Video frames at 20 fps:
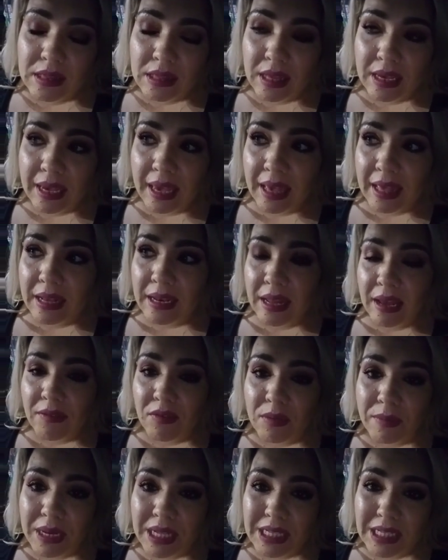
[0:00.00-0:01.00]
Again,
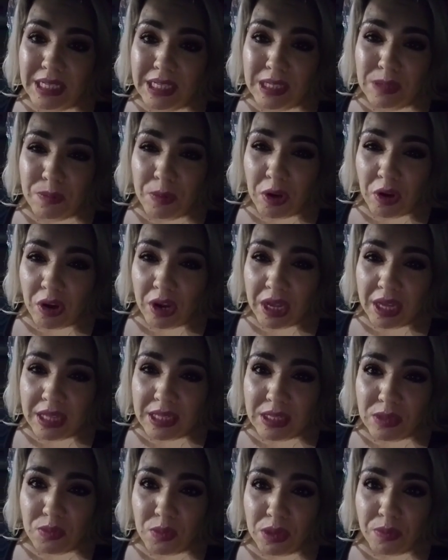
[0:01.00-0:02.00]
everybody's experience